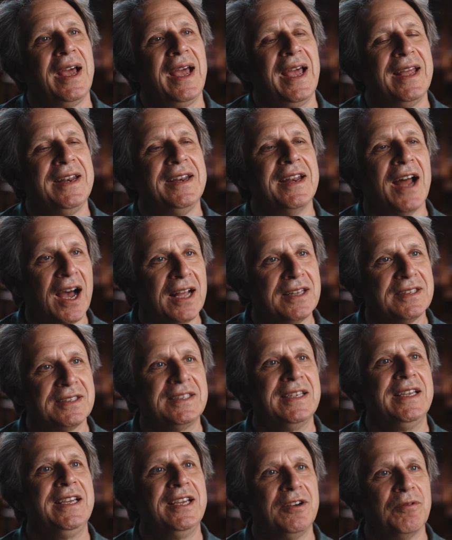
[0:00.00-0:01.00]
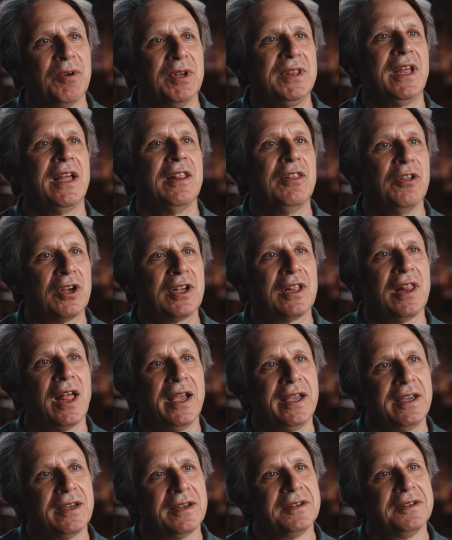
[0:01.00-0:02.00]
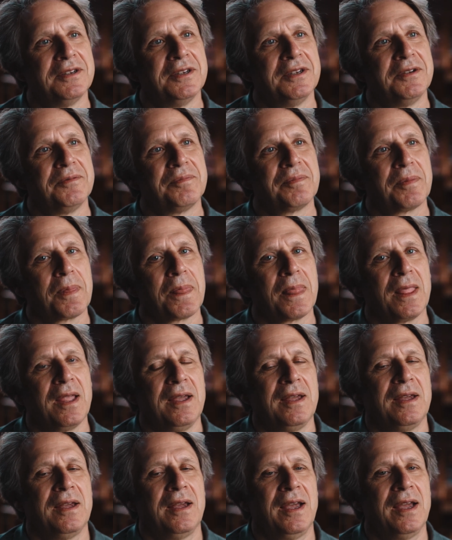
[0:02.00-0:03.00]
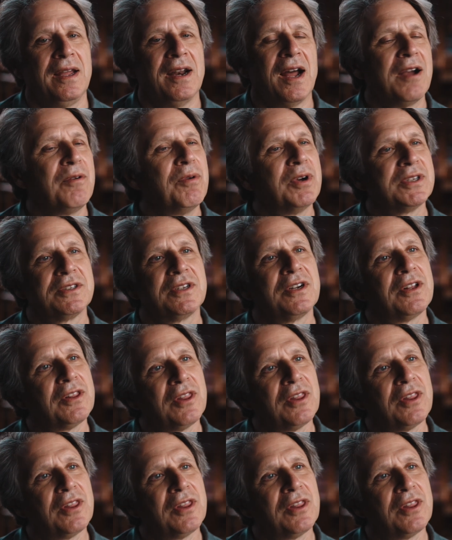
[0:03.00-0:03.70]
and not seeing what they look like. And I wasn't